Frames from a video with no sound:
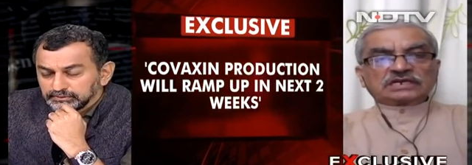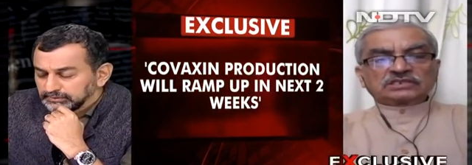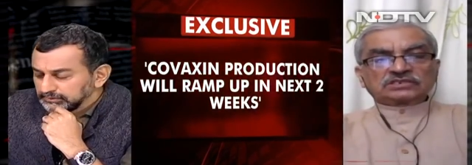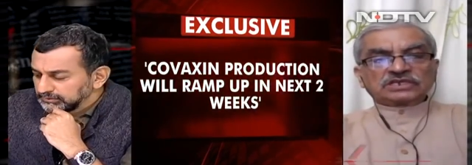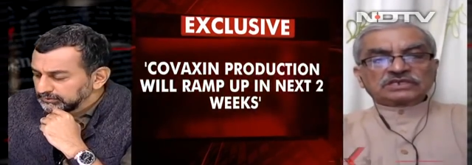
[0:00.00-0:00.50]

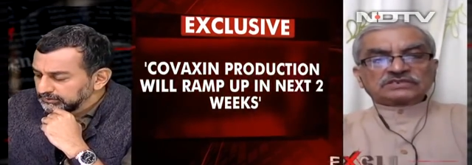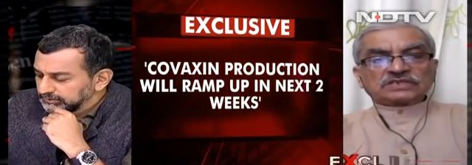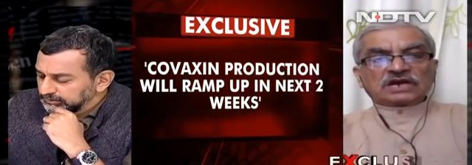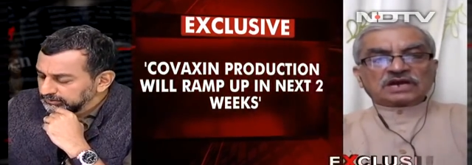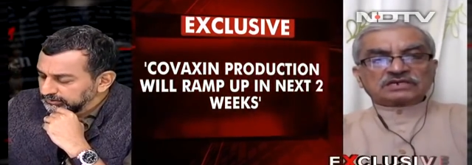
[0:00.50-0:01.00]
Speaker 1: other things
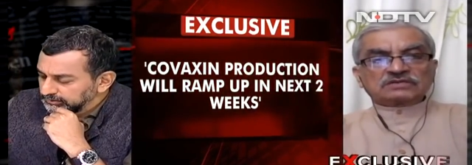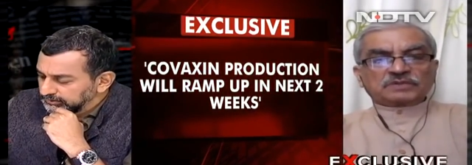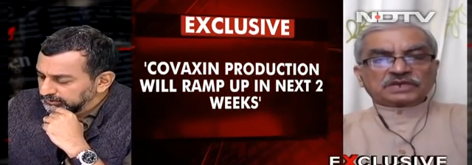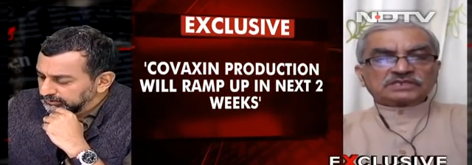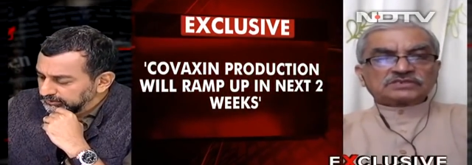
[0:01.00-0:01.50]
are in
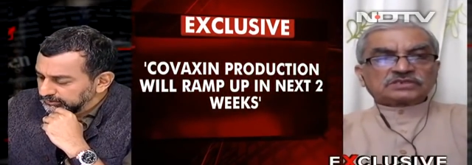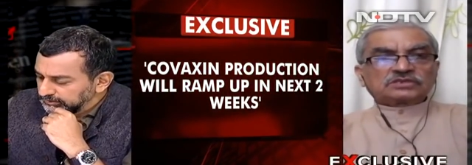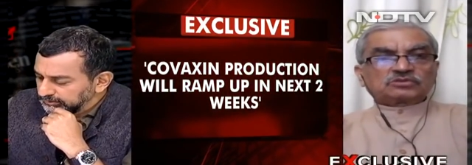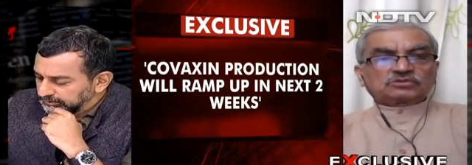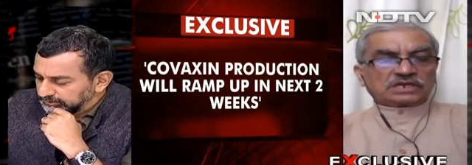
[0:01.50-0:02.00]
place,
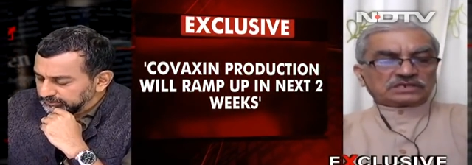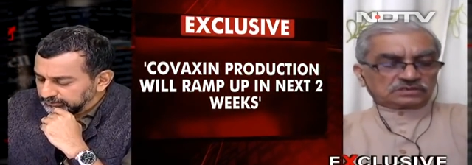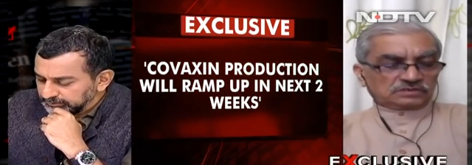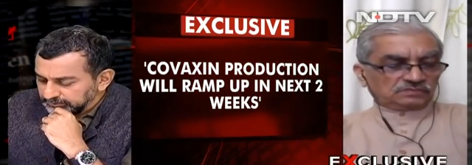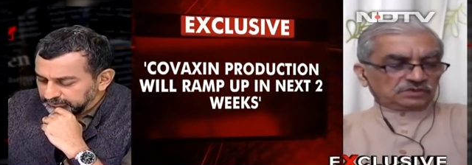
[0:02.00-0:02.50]
so
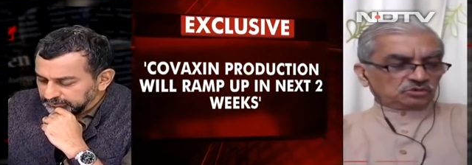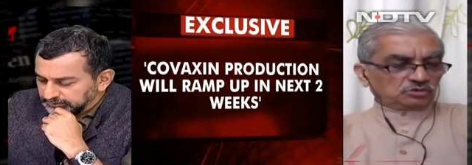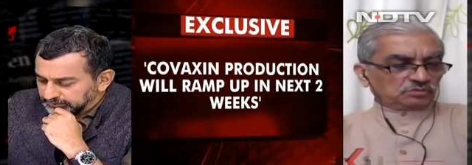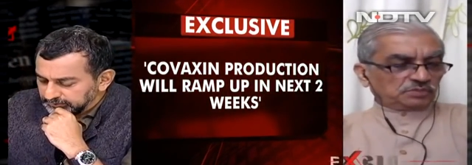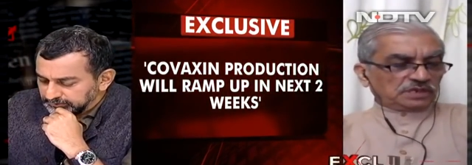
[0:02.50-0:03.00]
that we
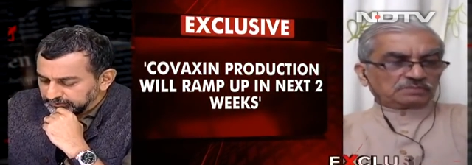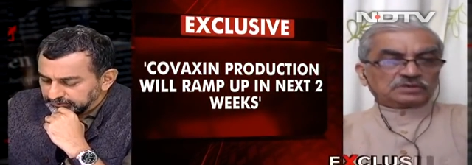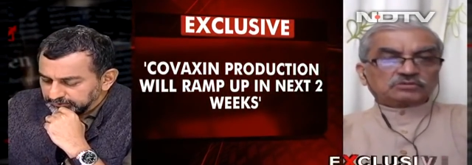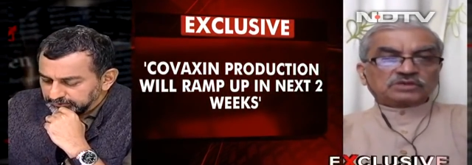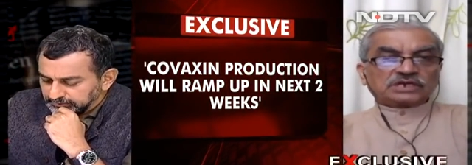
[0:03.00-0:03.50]
should be
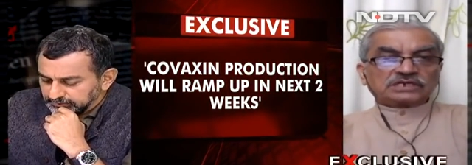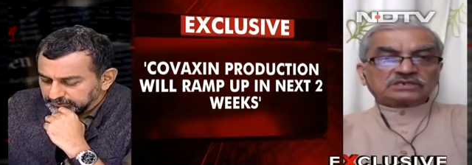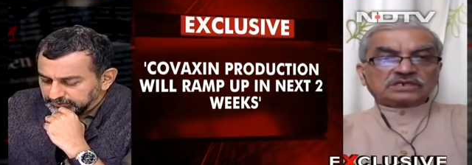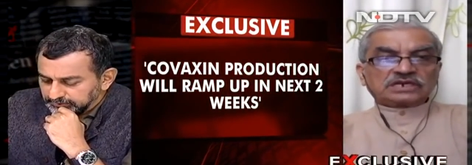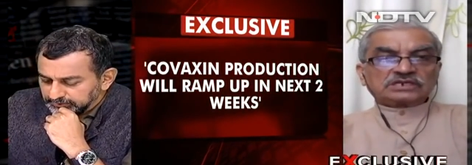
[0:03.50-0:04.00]
able to get
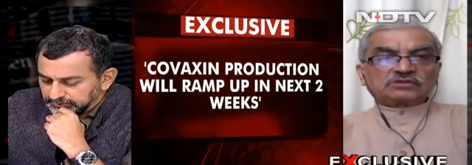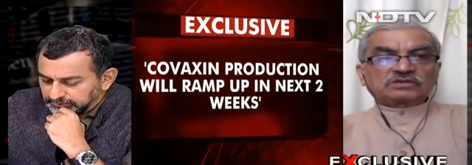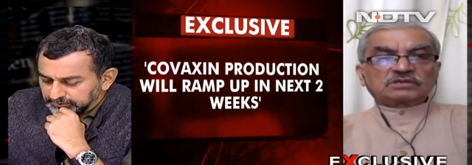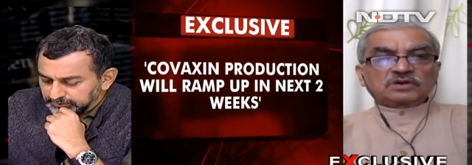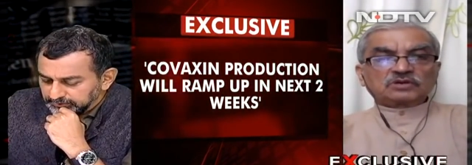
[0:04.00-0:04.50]

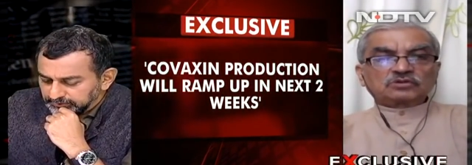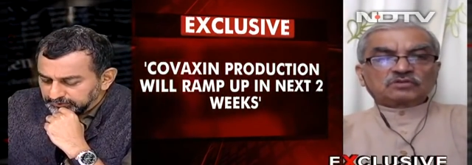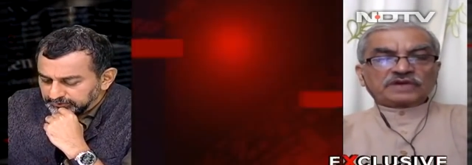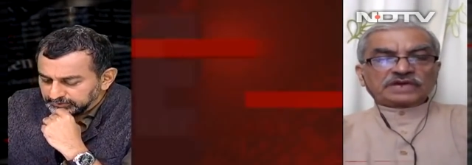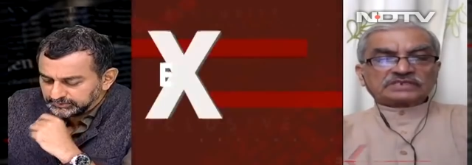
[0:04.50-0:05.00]
adequate amount
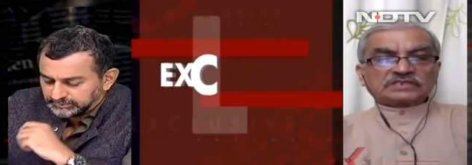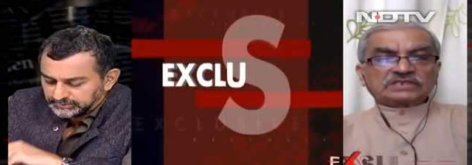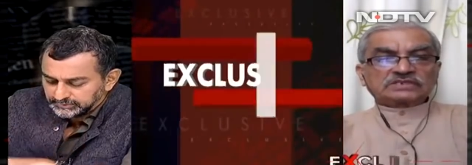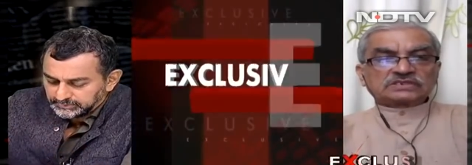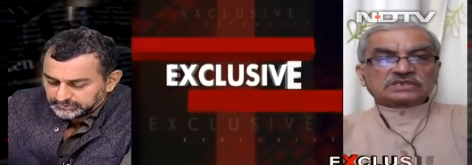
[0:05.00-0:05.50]
of
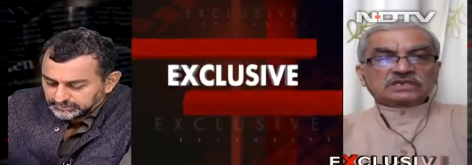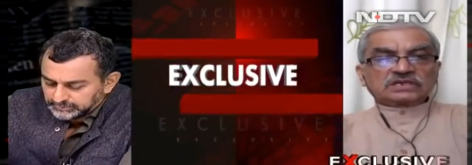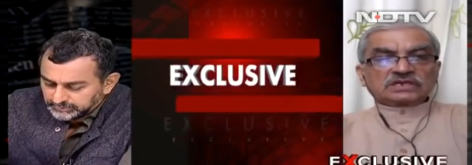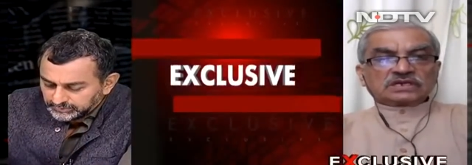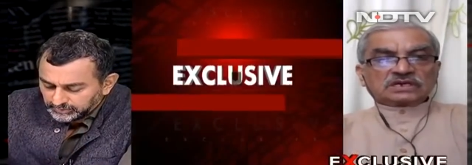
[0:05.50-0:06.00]
vaccines
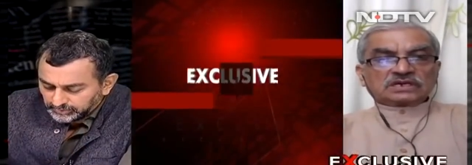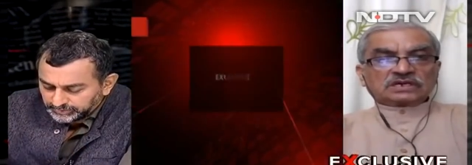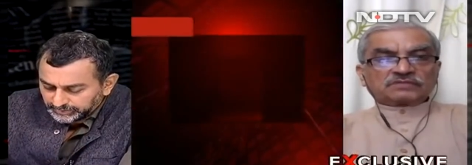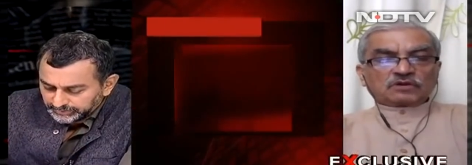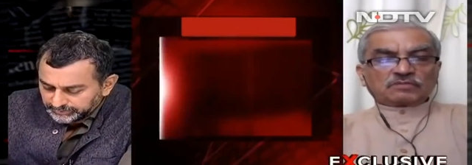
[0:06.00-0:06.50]
Speaker 2: uh,
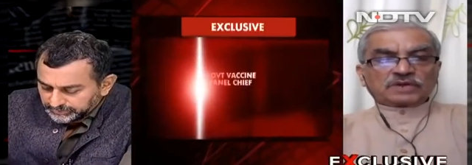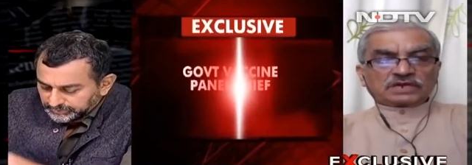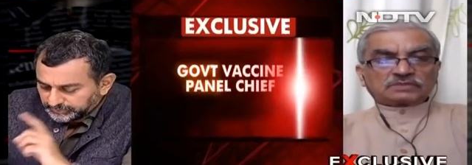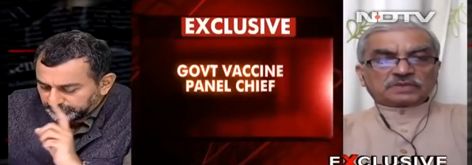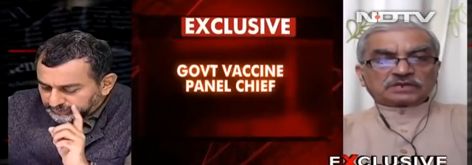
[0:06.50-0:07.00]
okay. from
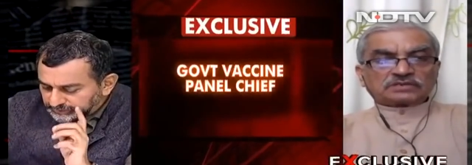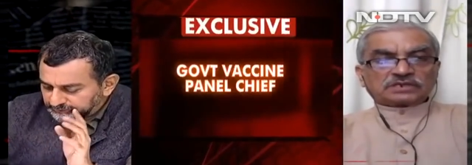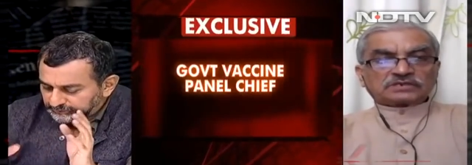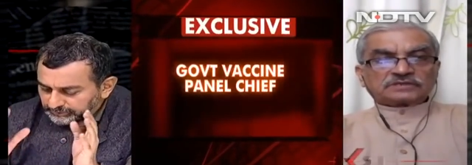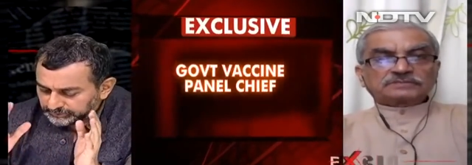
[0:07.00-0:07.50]
Bharat.
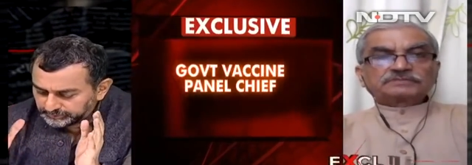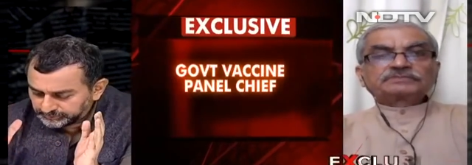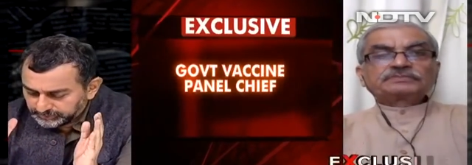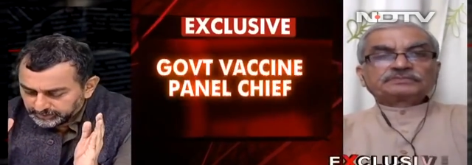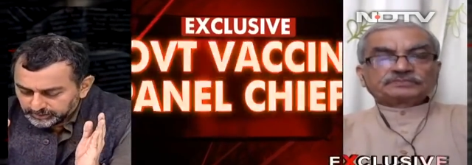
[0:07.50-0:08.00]
Because
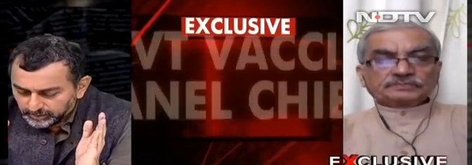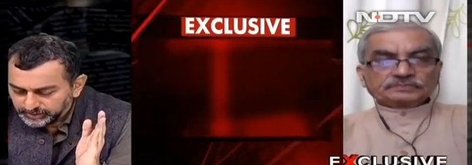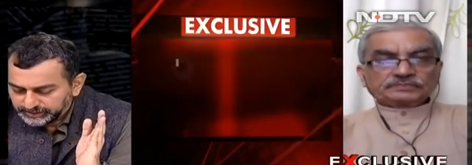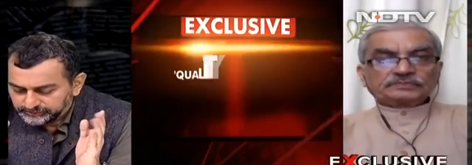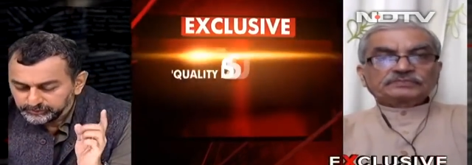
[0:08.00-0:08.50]

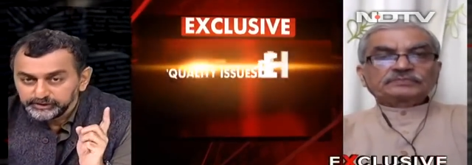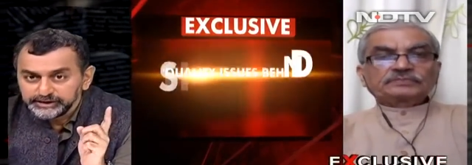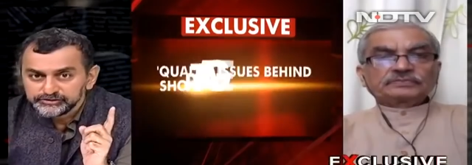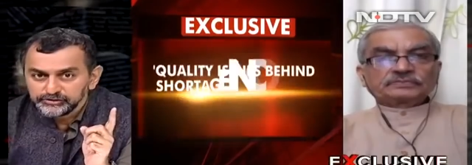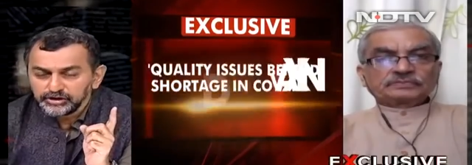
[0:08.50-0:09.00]
Okay, so
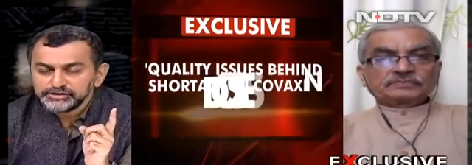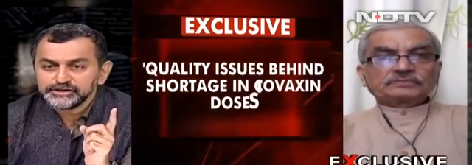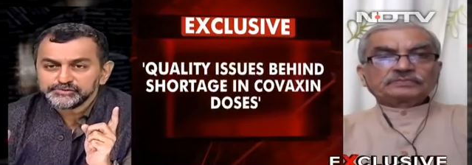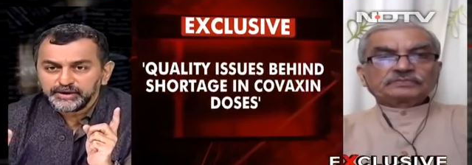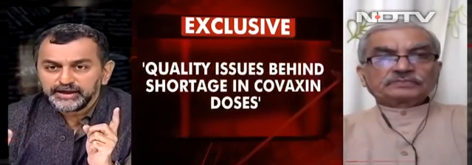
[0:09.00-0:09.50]
it's not
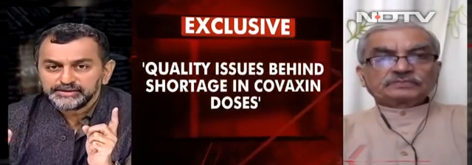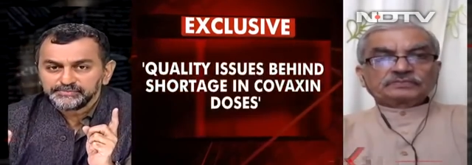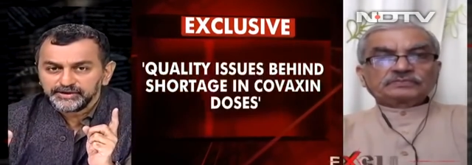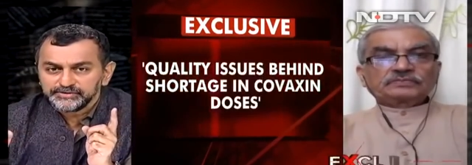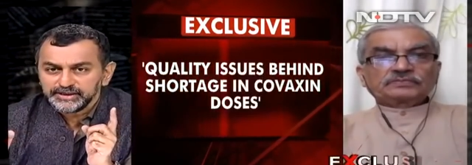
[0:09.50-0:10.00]
just Bharat
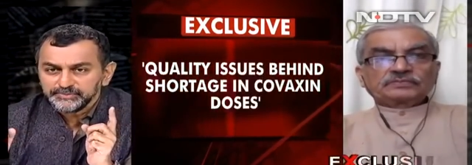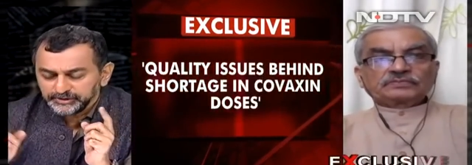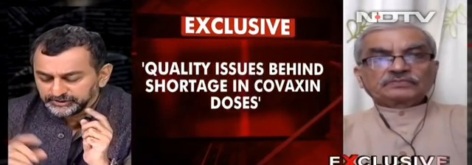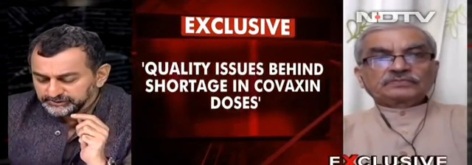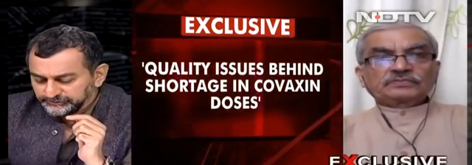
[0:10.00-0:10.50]
Biotech
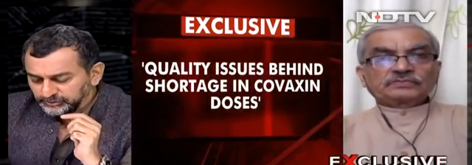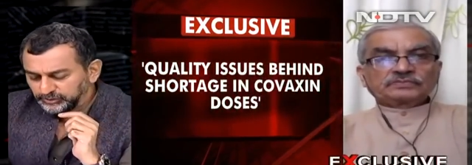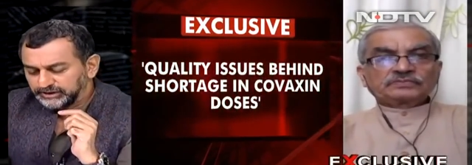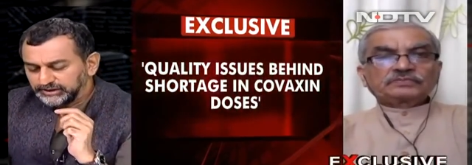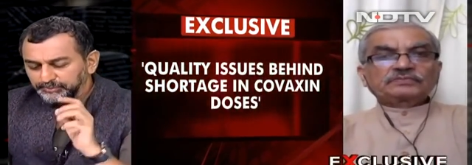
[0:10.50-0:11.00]
because if you
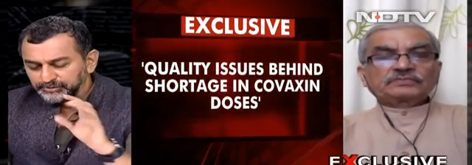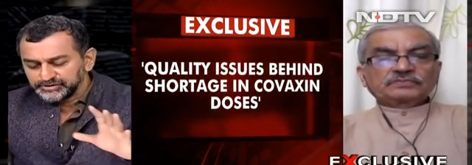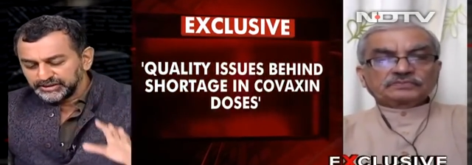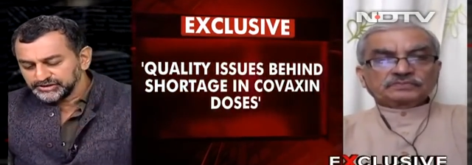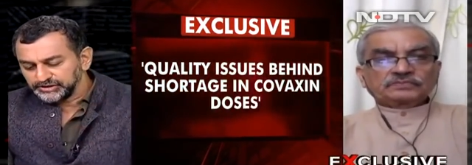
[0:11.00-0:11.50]
look at the
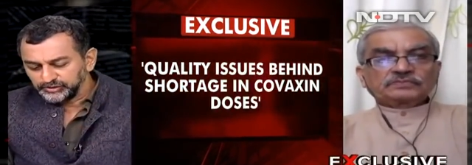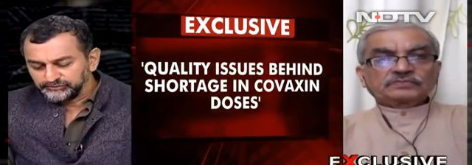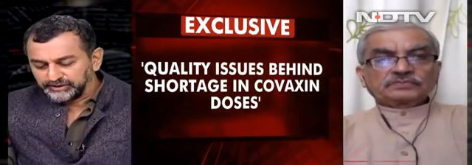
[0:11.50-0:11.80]
projection you've